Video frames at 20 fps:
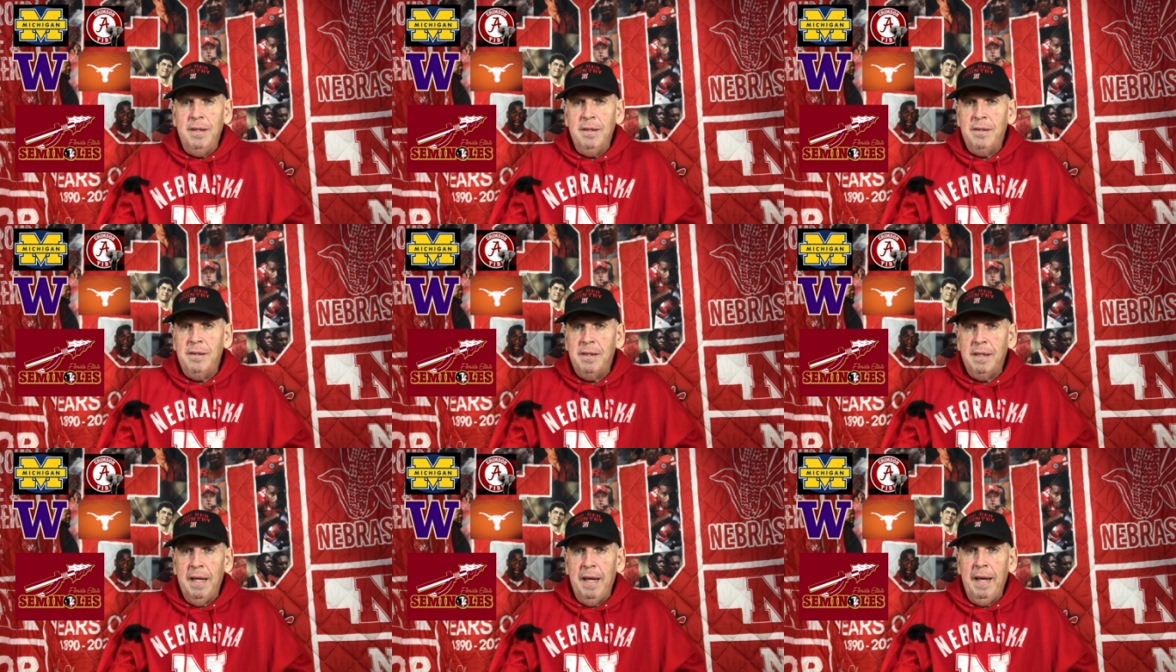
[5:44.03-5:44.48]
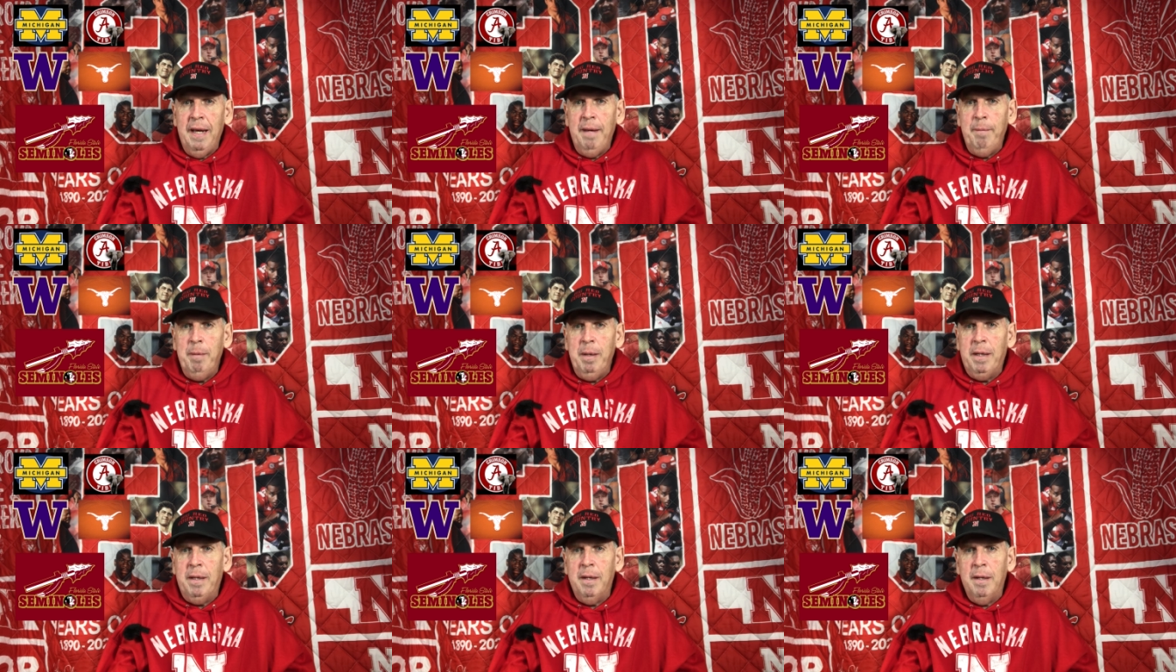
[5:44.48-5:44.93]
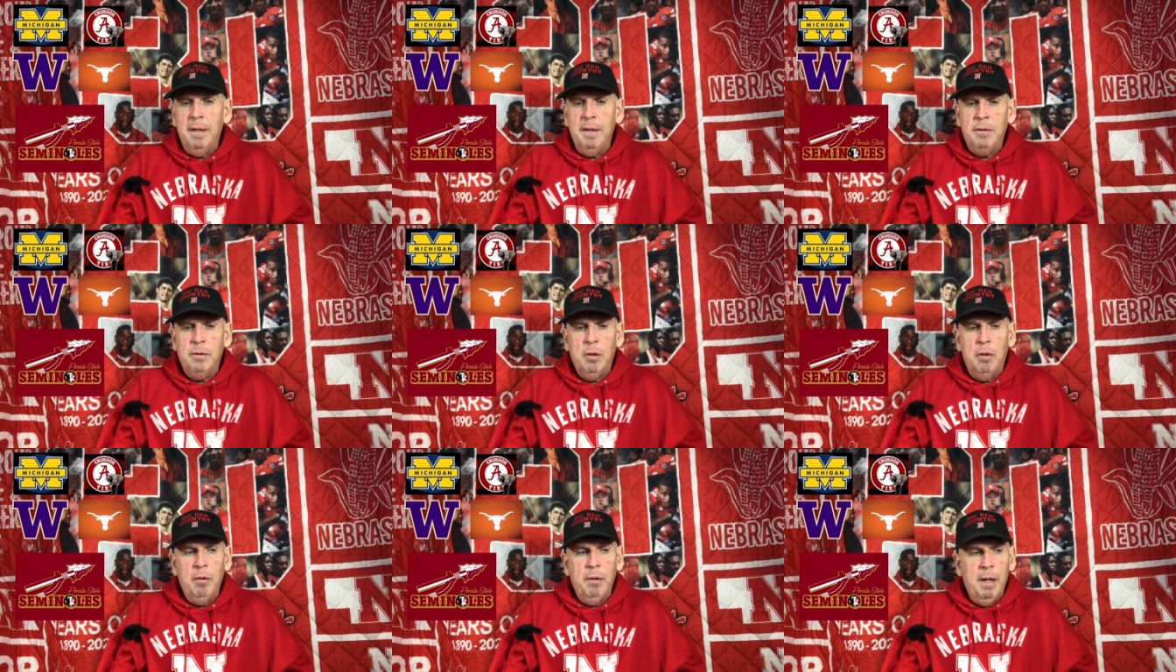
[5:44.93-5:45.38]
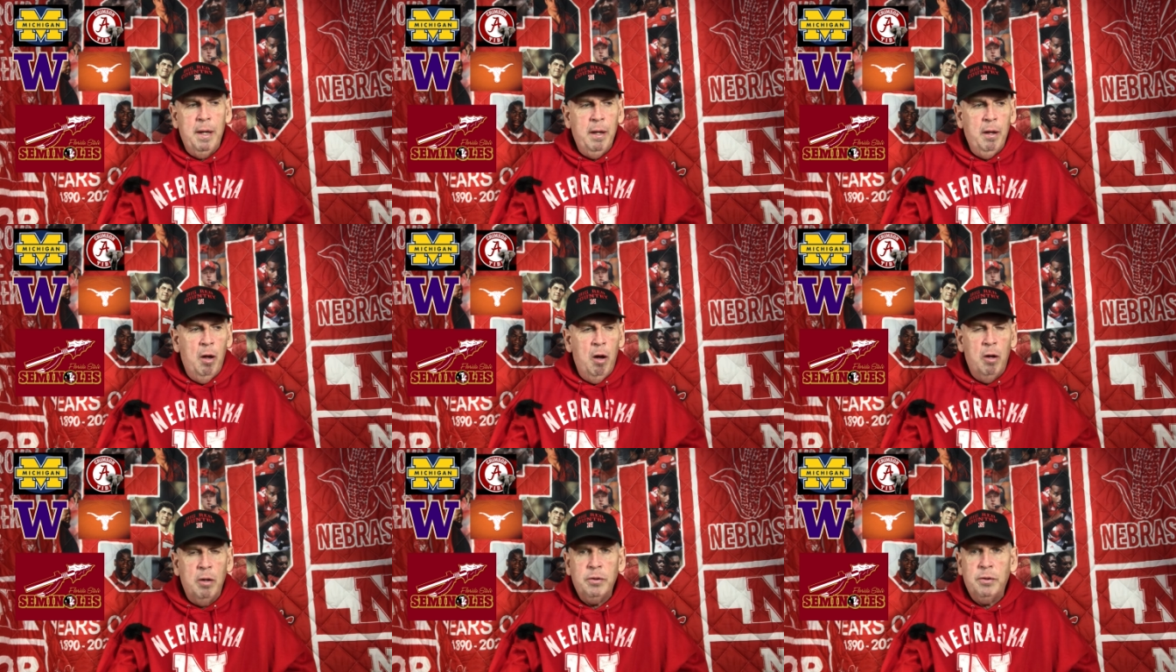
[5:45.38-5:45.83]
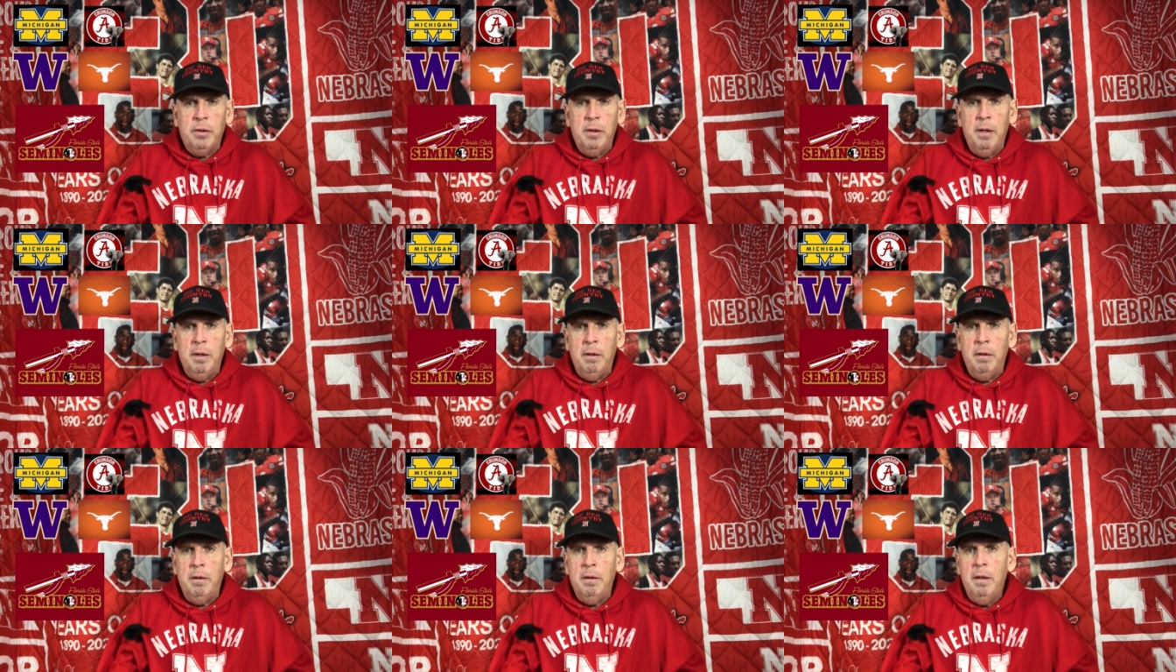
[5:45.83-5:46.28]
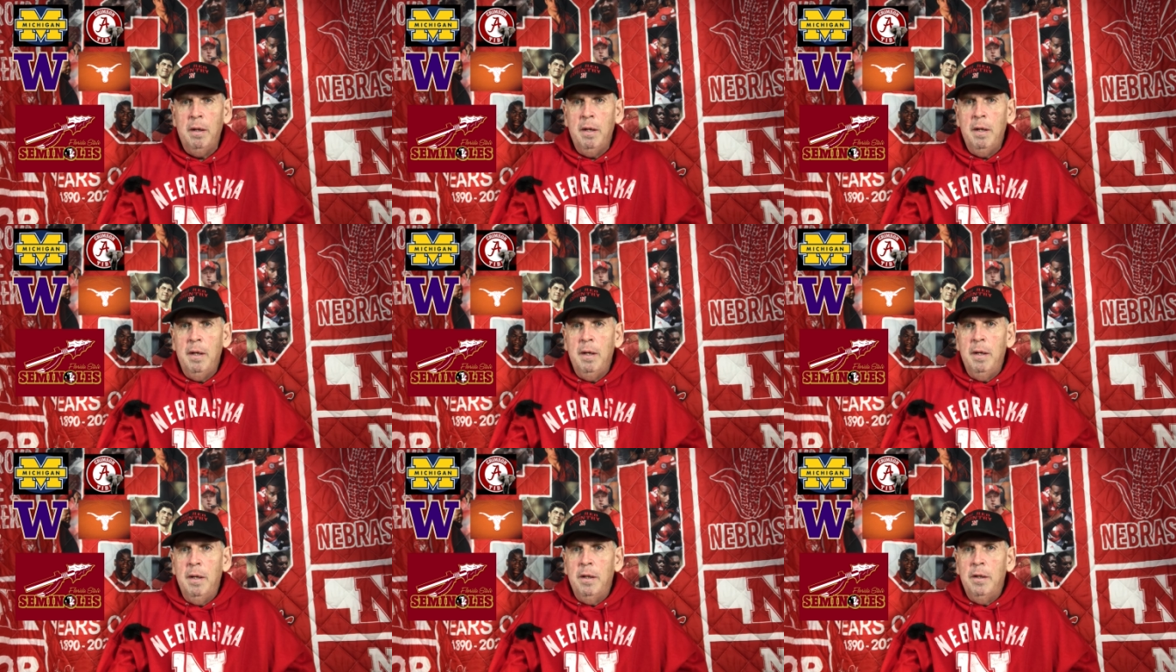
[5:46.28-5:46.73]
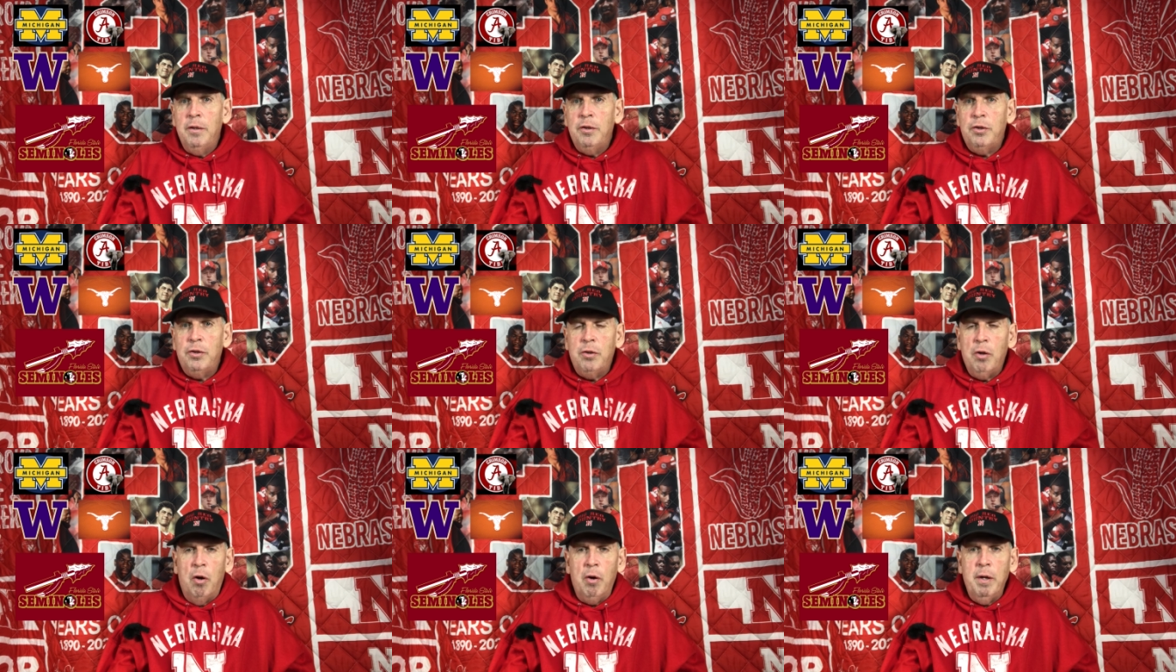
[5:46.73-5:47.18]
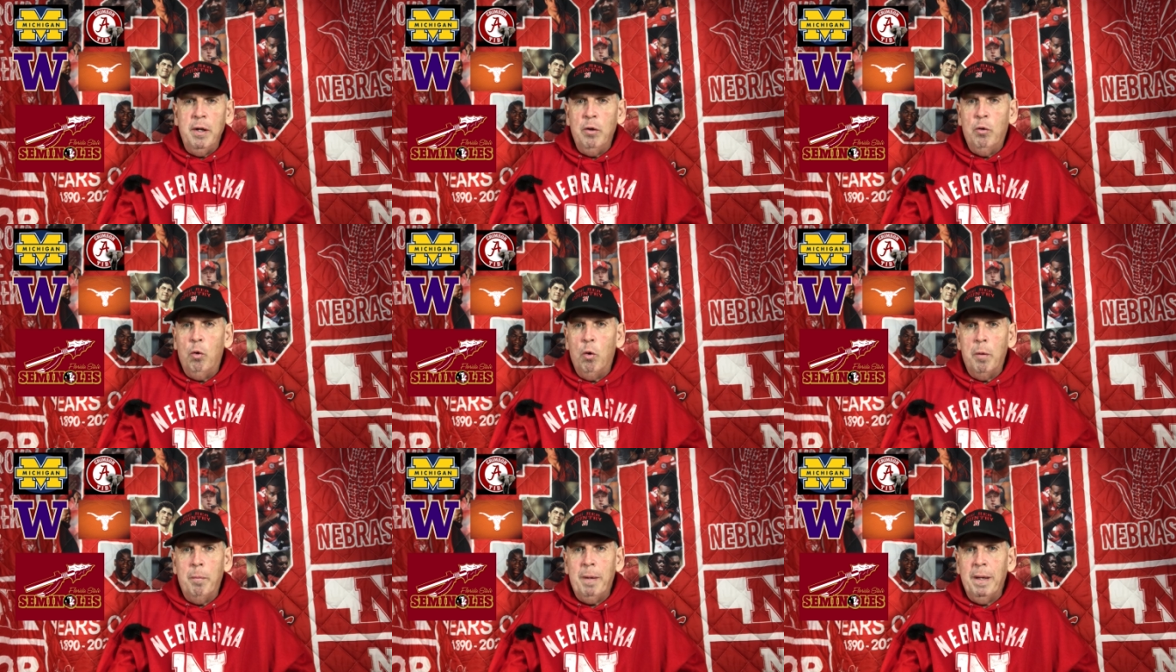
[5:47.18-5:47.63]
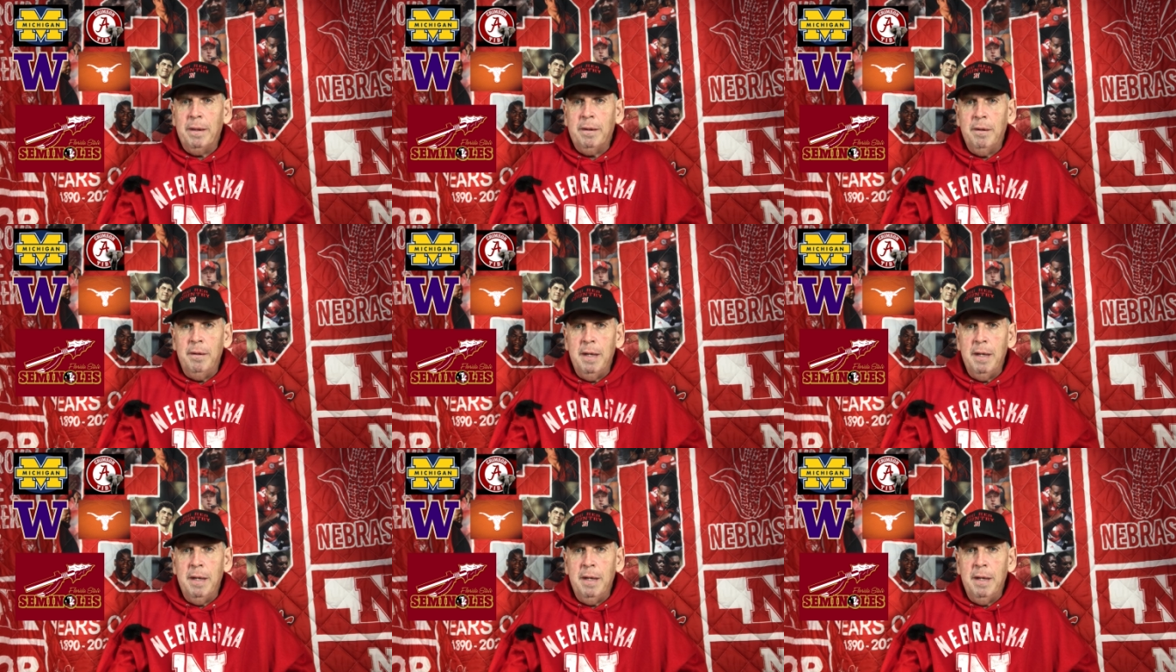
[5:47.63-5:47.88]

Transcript: and say because oh they lost their starting quarterback.